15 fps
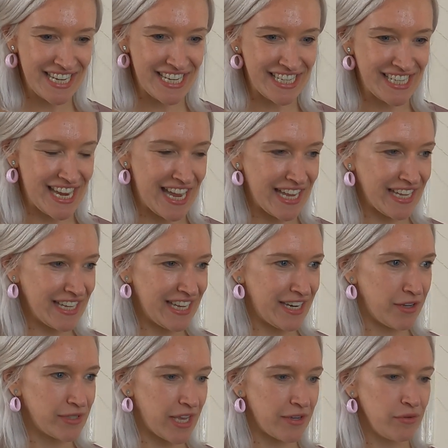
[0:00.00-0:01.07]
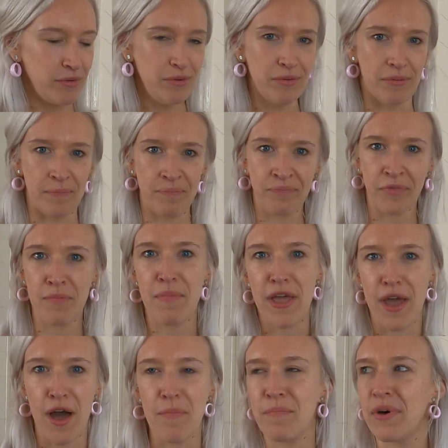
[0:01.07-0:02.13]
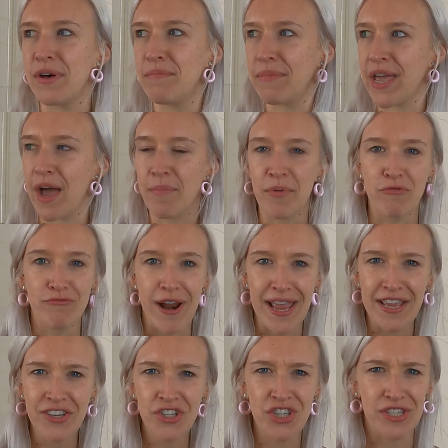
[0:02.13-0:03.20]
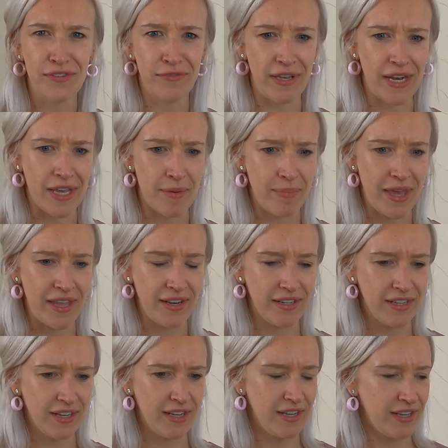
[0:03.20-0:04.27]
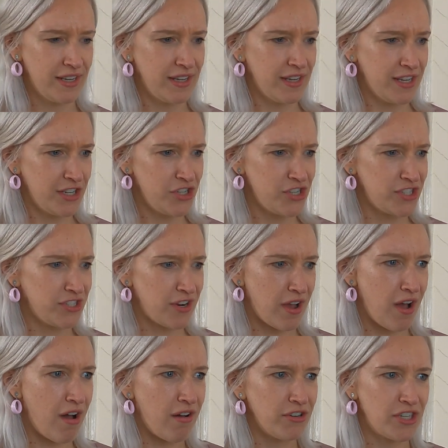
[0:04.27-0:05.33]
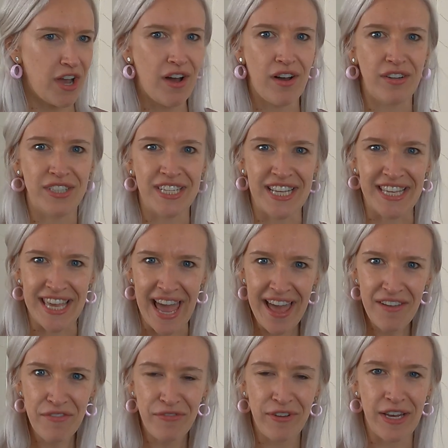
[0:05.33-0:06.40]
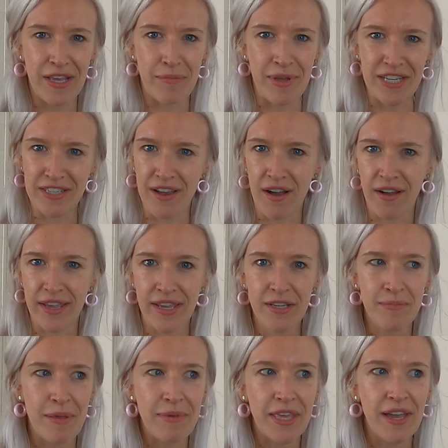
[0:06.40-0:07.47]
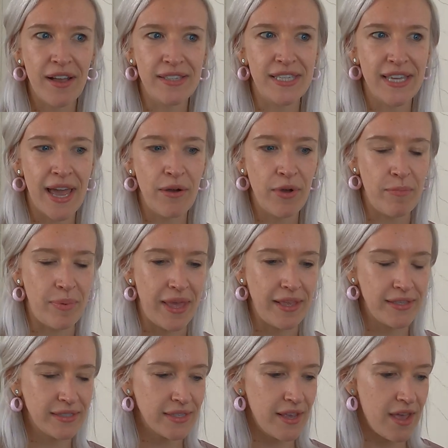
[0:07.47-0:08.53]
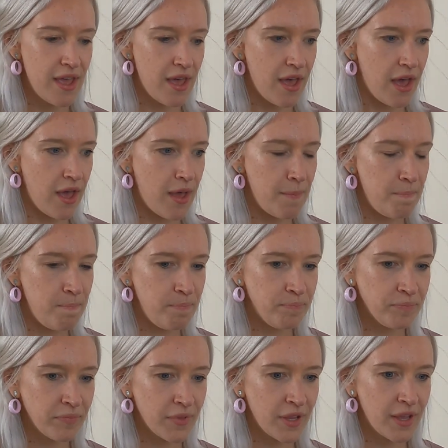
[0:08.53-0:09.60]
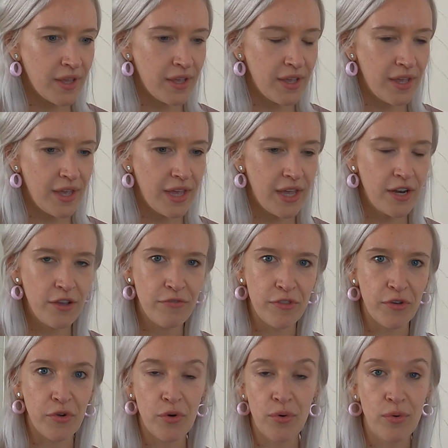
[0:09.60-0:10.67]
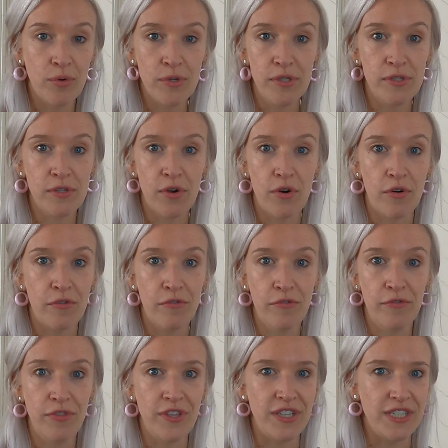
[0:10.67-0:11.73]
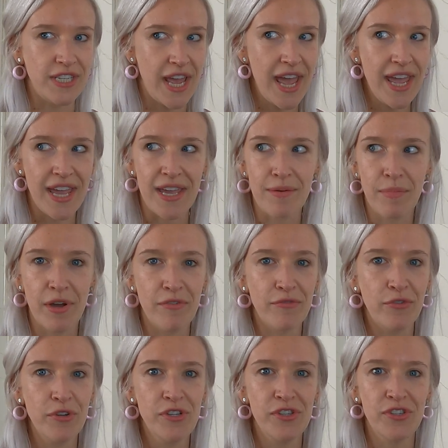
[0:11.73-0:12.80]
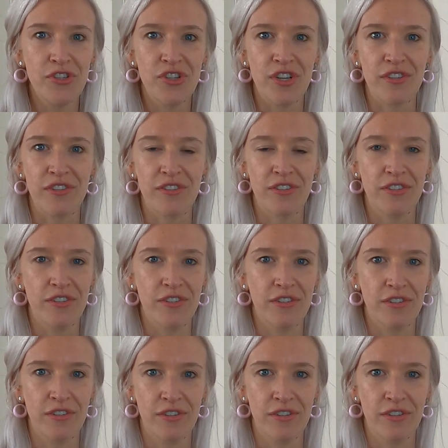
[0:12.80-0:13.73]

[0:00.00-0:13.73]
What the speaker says: teaching and I was like, ooh, my upper range is feeling a bit just hard to get, feeling a bit tired, maybe cutting out a bit. And over the course of the day, my voice just